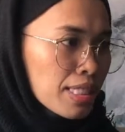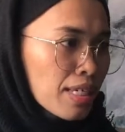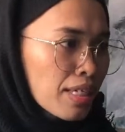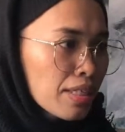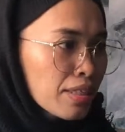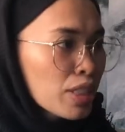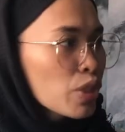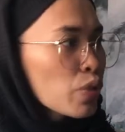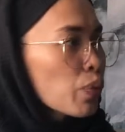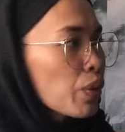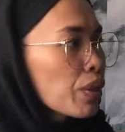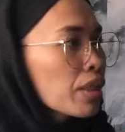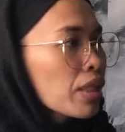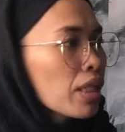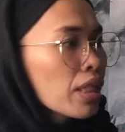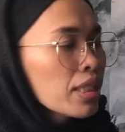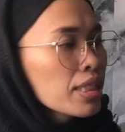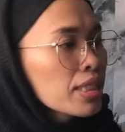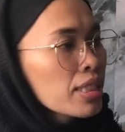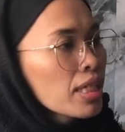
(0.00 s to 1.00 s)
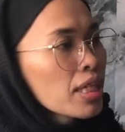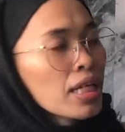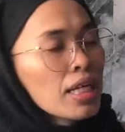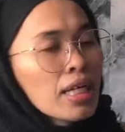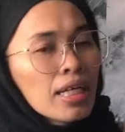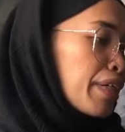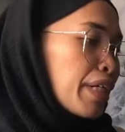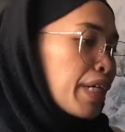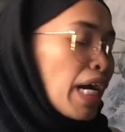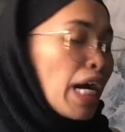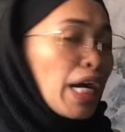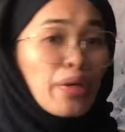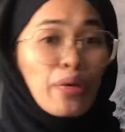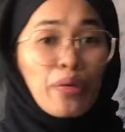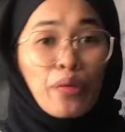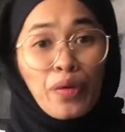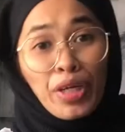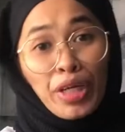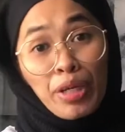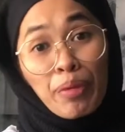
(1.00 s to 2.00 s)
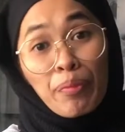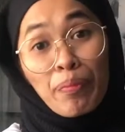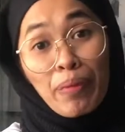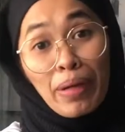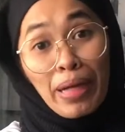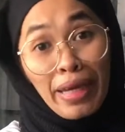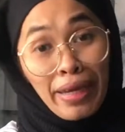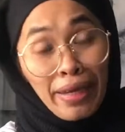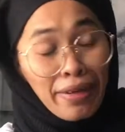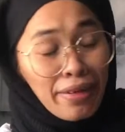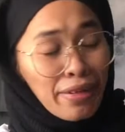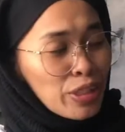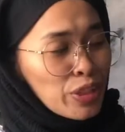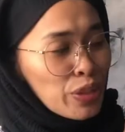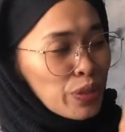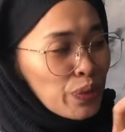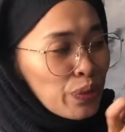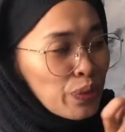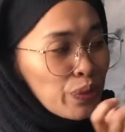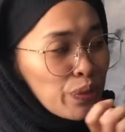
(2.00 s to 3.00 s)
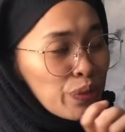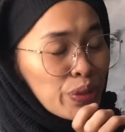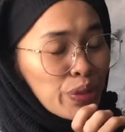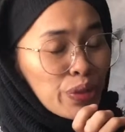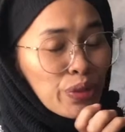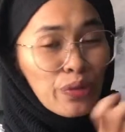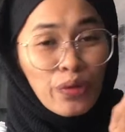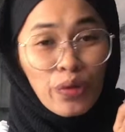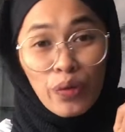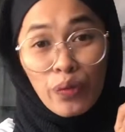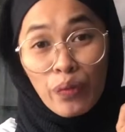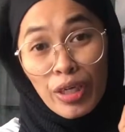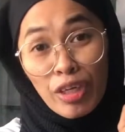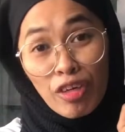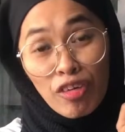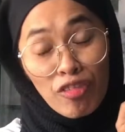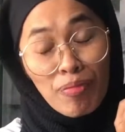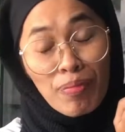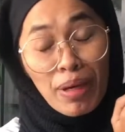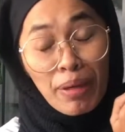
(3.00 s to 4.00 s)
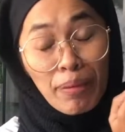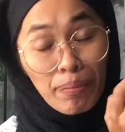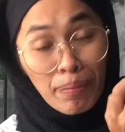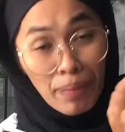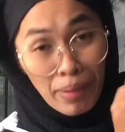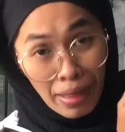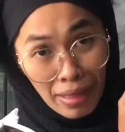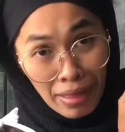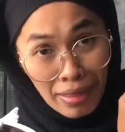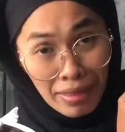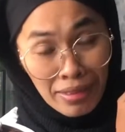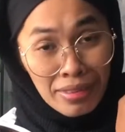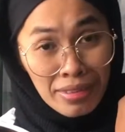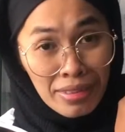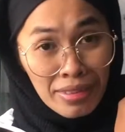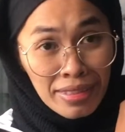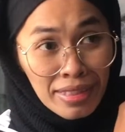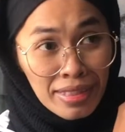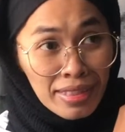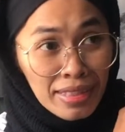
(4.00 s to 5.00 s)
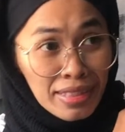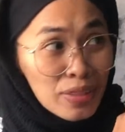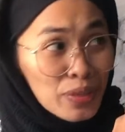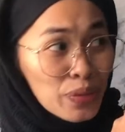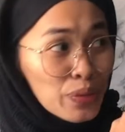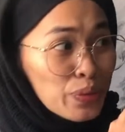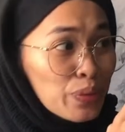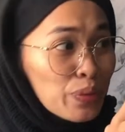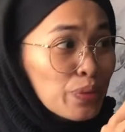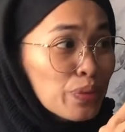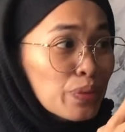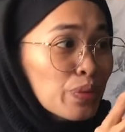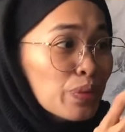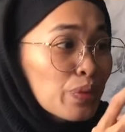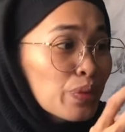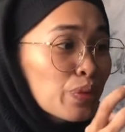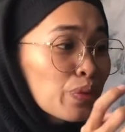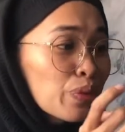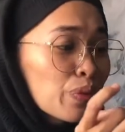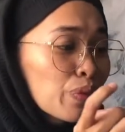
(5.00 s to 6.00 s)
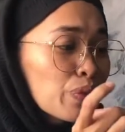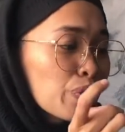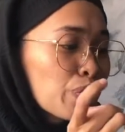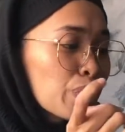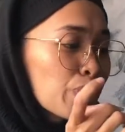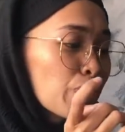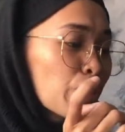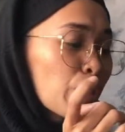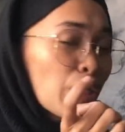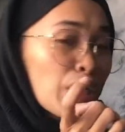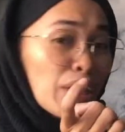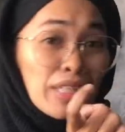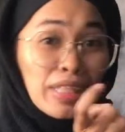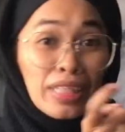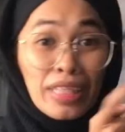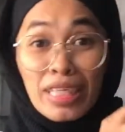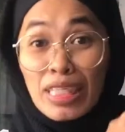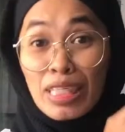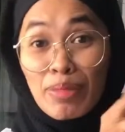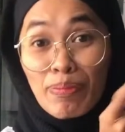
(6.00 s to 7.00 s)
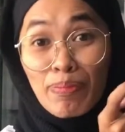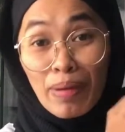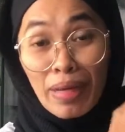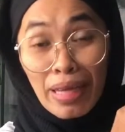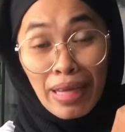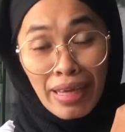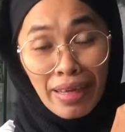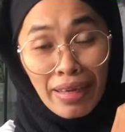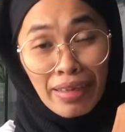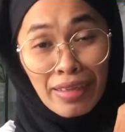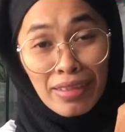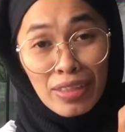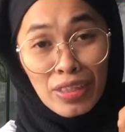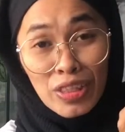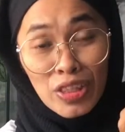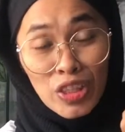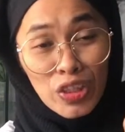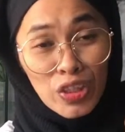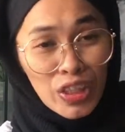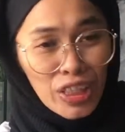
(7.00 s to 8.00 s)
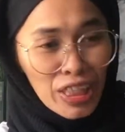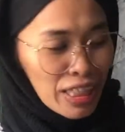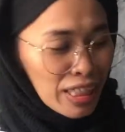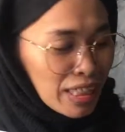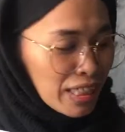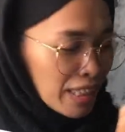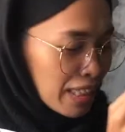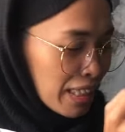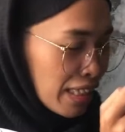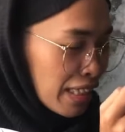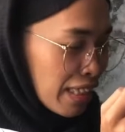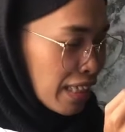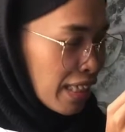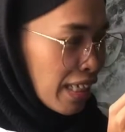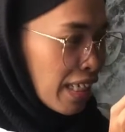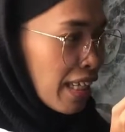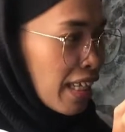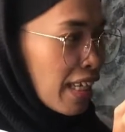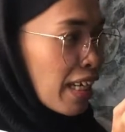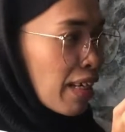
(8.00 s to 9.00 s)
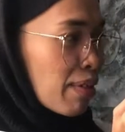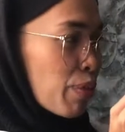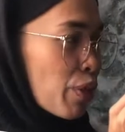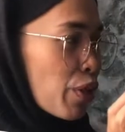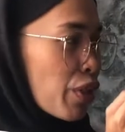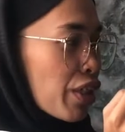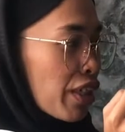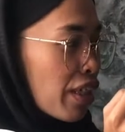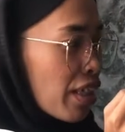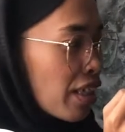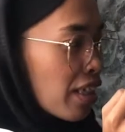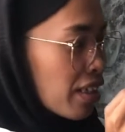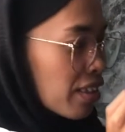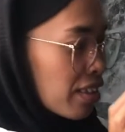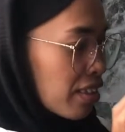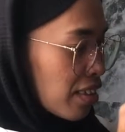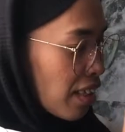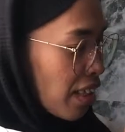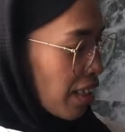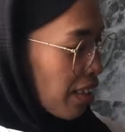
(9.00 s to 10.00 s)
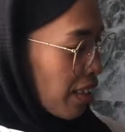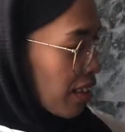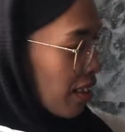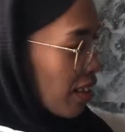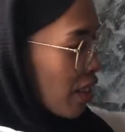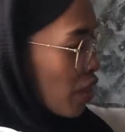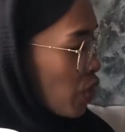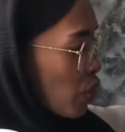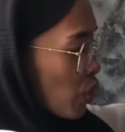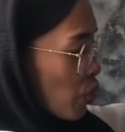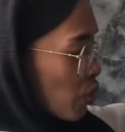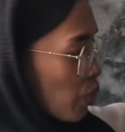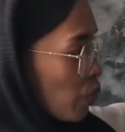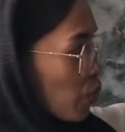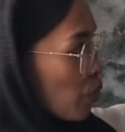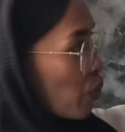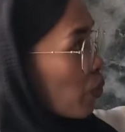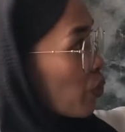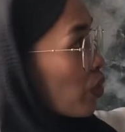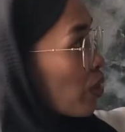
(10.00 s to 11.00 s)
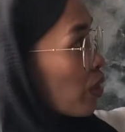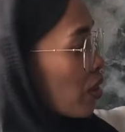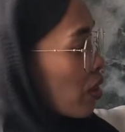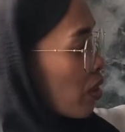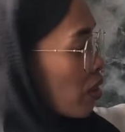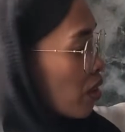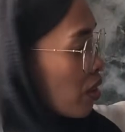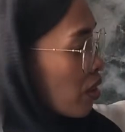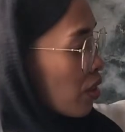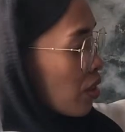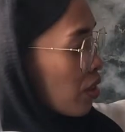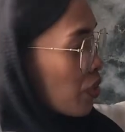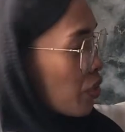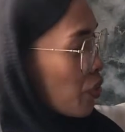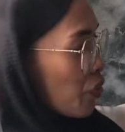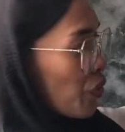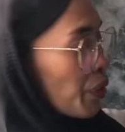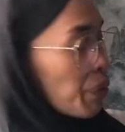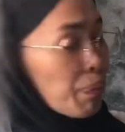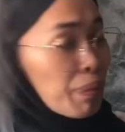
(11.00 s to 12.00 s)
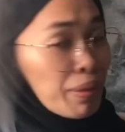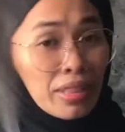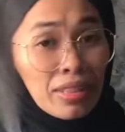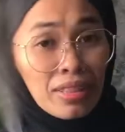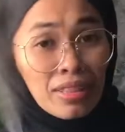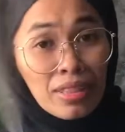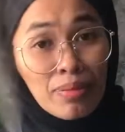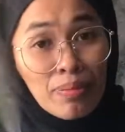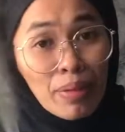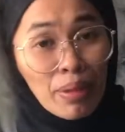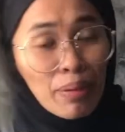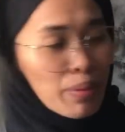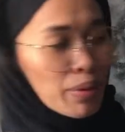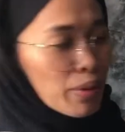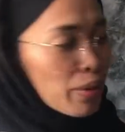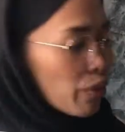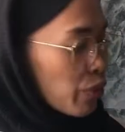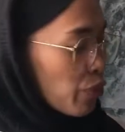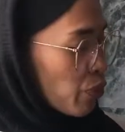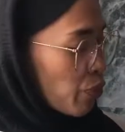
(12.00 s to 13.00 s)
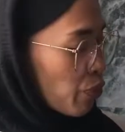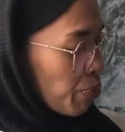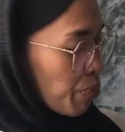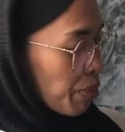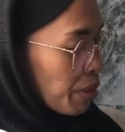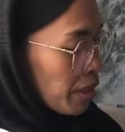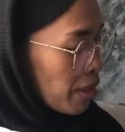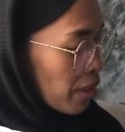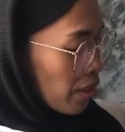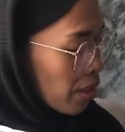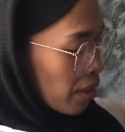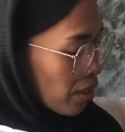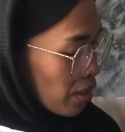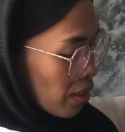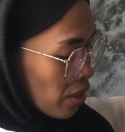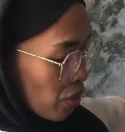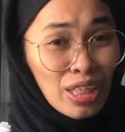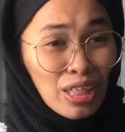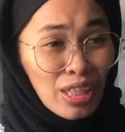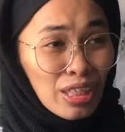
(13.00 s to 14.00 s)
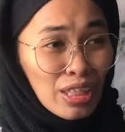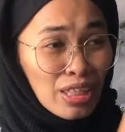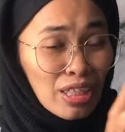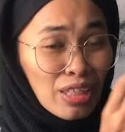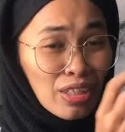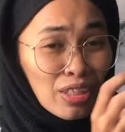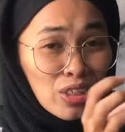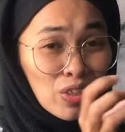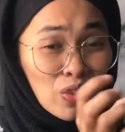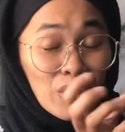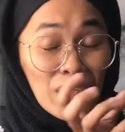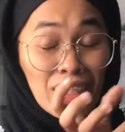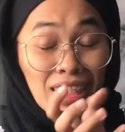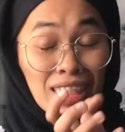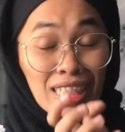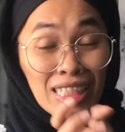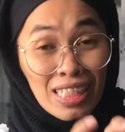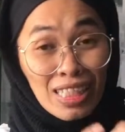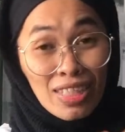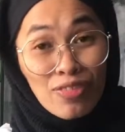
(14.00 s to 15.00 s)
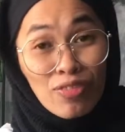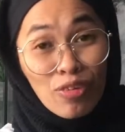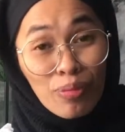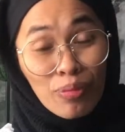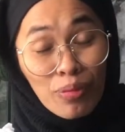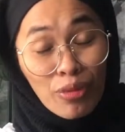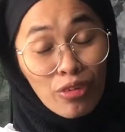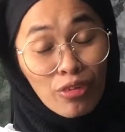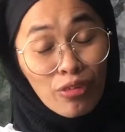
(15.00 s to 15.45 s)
This one, guys, I already plan to grow one of my plants to this plank. So yeah, I think I'm gonna cut into 3 pieces maybe, or 2 pieces, so it's easy for me to